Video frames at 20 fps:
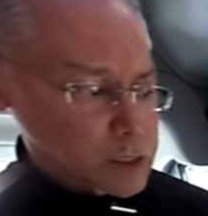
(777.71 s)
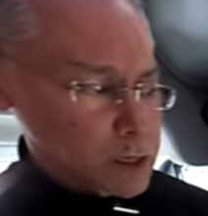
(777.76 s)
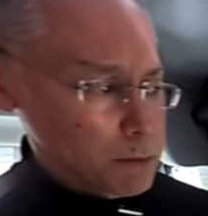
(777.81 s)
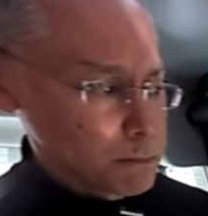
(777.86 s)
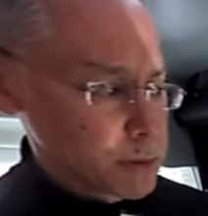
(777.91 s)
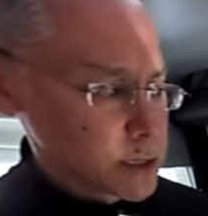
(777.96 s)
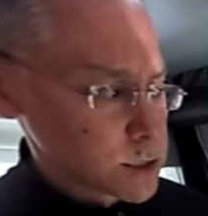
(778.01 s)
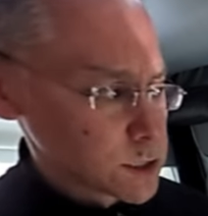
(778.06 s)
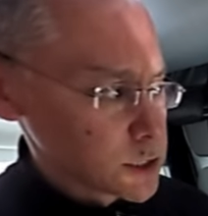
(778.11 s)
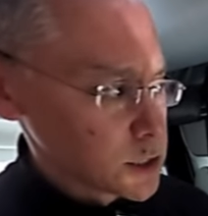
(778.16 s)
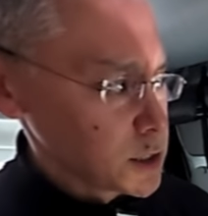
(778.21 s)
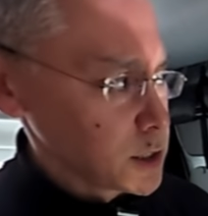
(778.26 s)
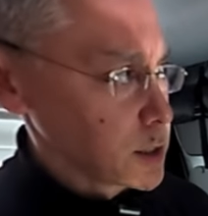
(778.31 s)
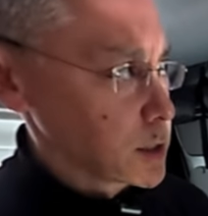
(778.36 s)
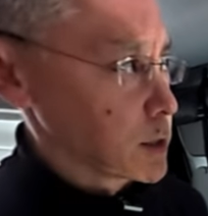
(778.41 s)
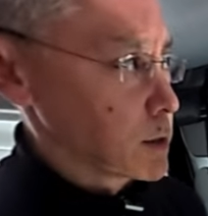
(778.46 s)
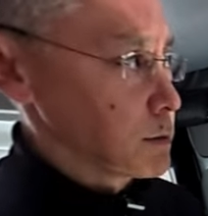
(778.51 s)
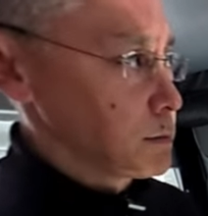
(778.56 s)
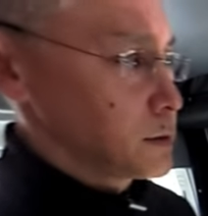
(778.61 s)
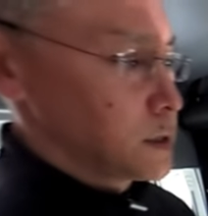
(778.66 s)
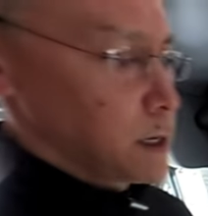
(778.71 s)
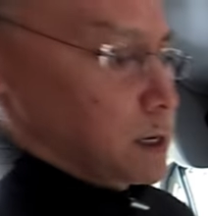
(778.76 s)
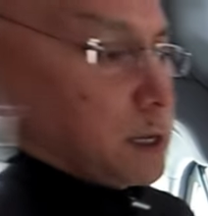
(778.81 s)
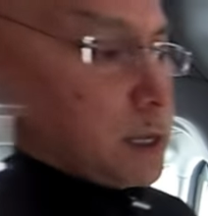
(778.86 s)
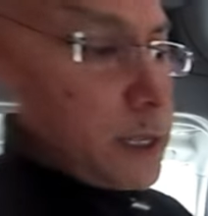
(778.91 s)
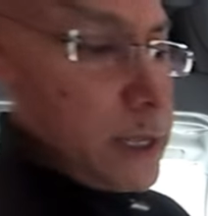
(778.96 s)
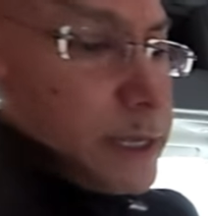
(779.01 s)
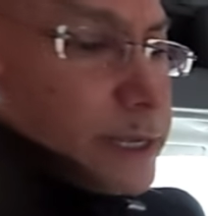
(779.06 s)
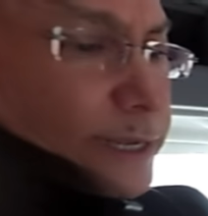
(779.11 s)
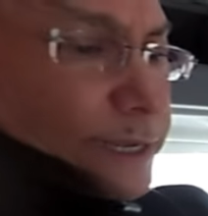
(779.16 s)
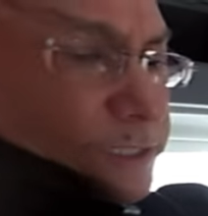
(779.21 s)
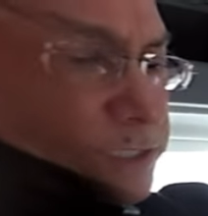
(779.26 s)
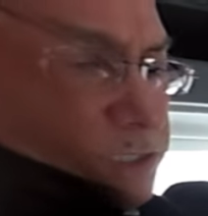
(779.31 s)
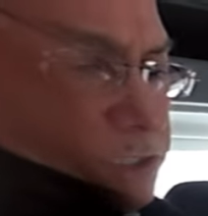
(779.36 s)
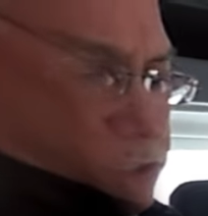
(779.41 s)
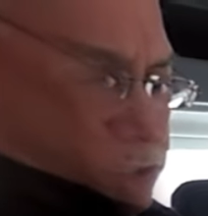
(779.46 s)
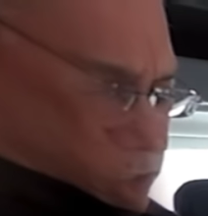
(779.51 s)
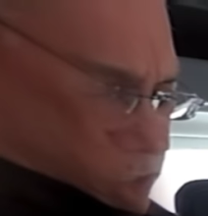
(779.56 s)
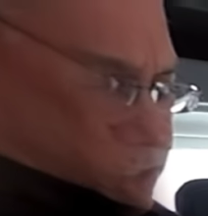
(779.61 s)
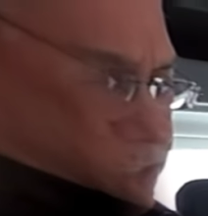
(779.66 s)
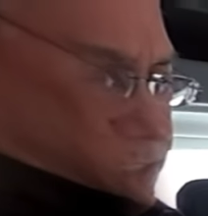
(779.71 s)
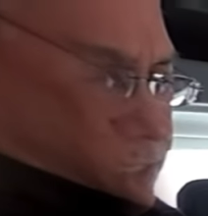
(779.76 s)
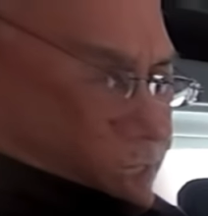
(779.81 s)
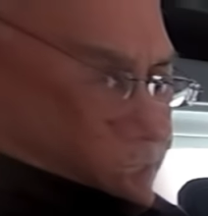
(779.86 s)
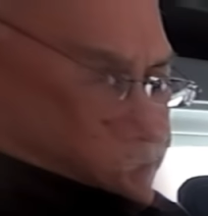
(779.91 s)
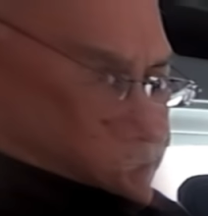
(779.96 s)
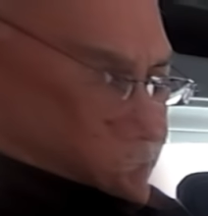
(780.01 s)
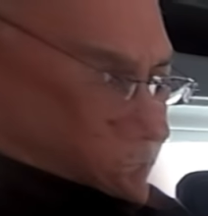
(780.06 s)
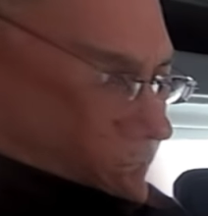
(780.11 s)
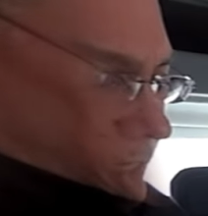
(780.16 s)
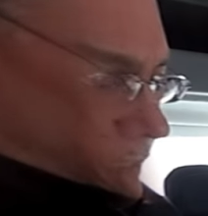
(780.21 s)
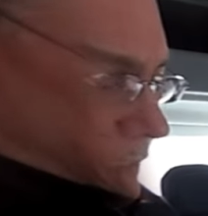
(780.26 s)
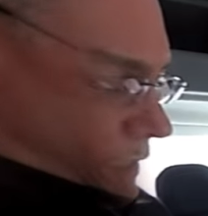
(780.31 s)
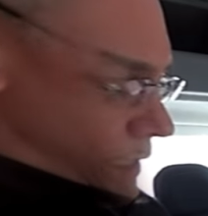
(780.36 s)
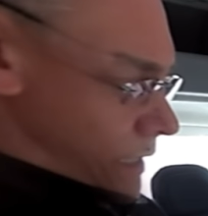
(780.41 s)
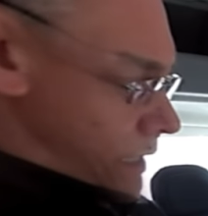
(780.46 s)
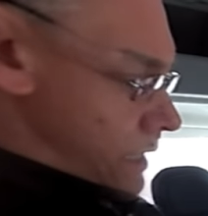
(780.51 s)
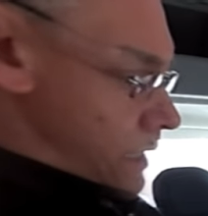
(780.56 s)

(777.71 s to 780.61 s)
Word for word: But still, it's a good size galley.